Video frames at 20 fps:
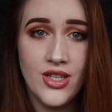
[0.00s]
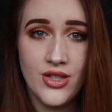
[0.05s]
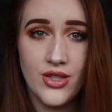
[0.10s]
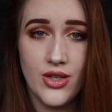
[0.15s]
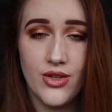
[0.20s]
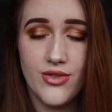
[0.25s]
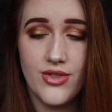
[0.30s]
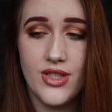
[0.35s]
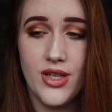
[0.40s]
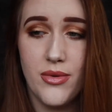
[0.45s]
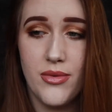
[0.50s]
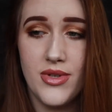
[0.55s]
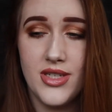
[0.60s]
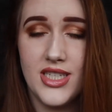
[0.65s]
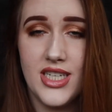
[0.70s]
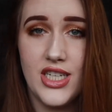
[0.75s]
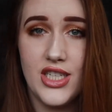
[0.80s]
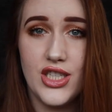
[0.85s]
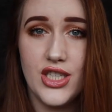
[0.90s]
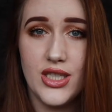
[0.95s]
So if someone
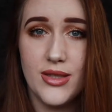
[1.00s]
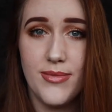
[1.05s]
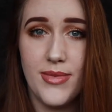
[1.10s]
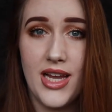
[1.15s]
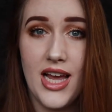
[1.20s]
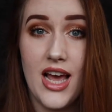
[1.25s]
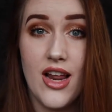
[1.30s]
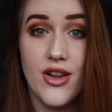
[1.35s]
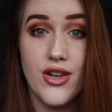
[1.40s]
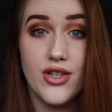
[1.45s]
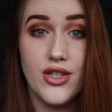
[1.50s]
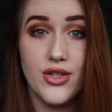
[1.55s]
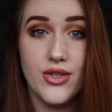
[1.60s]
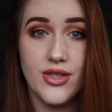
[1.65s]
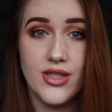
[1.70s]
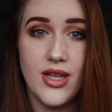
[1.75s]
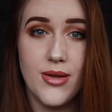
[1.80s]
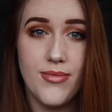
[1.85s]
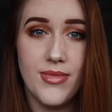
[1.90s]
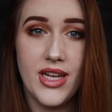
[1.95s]
teaches me how to do
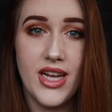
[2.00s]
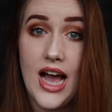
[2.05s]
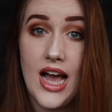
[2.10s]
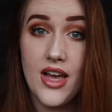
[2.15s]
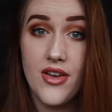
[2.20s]
something,